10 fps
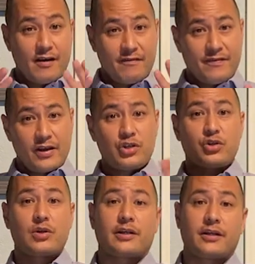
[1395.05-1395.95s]

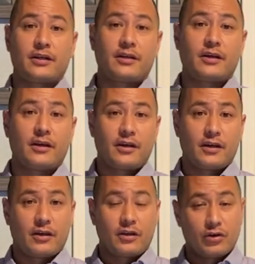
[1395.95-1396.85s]
Eventually,
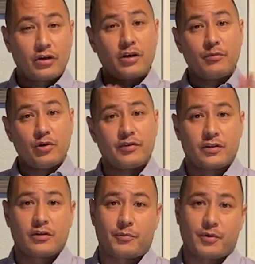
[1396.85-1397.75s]
you're going to move
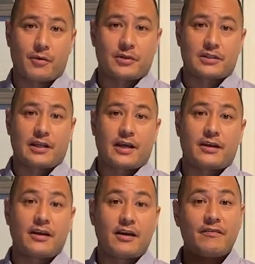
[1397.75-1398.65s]
into the promised
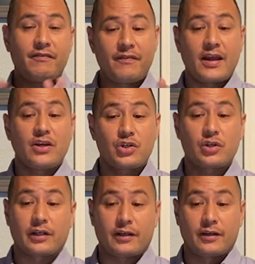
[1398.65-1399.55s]
land.
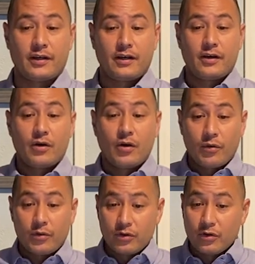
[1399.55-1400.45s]
Eventually,
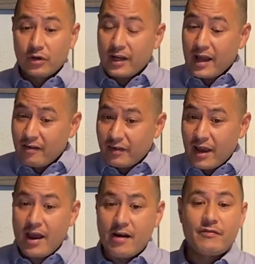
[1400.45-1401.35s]
you're going to
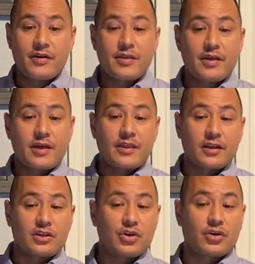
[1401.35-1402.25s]
have everything
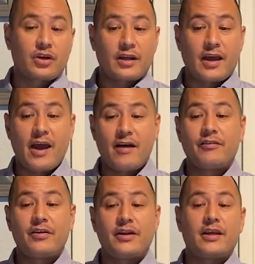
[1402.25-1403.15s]
that you're going to
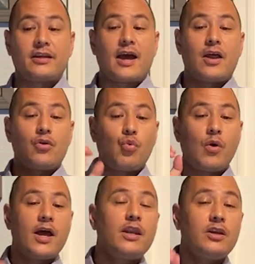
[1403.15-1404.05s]
ever need. And
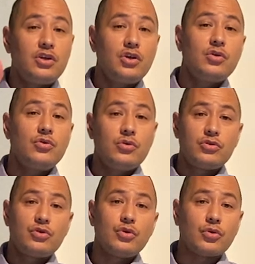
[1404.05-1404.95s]
when
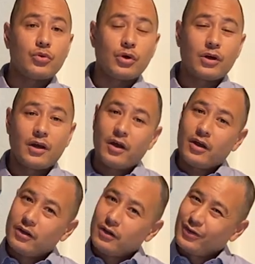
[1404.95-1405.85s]
you do,
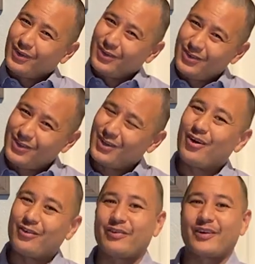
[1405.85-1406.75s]

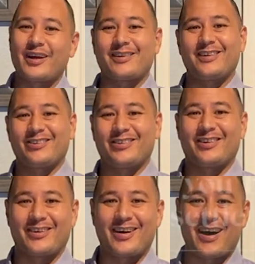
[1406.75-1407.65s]
don't forget the
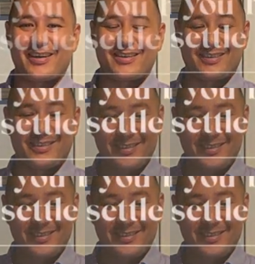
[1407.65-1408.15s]
Lord your God.